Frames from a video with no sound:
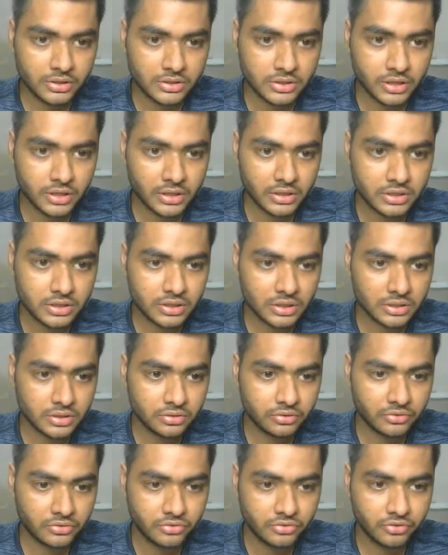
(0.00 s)
send this
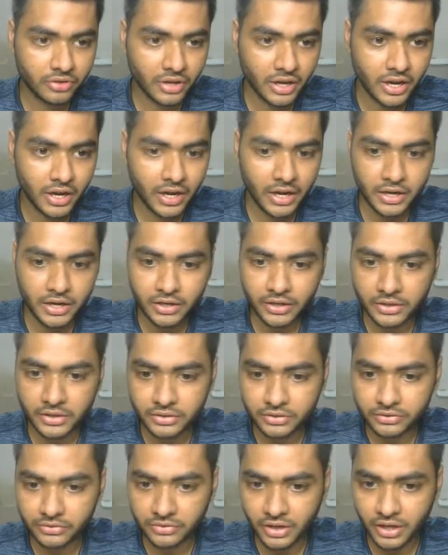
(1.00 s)
in chat.
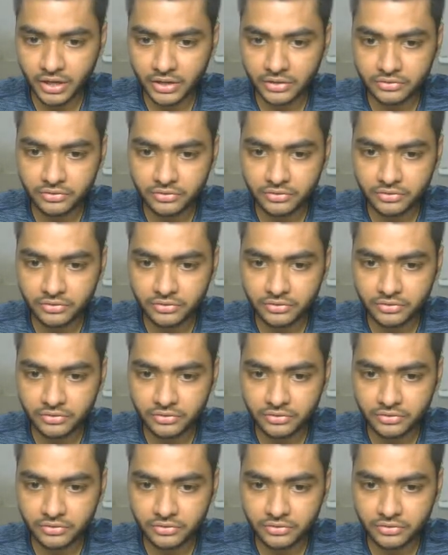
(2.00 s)
Chat.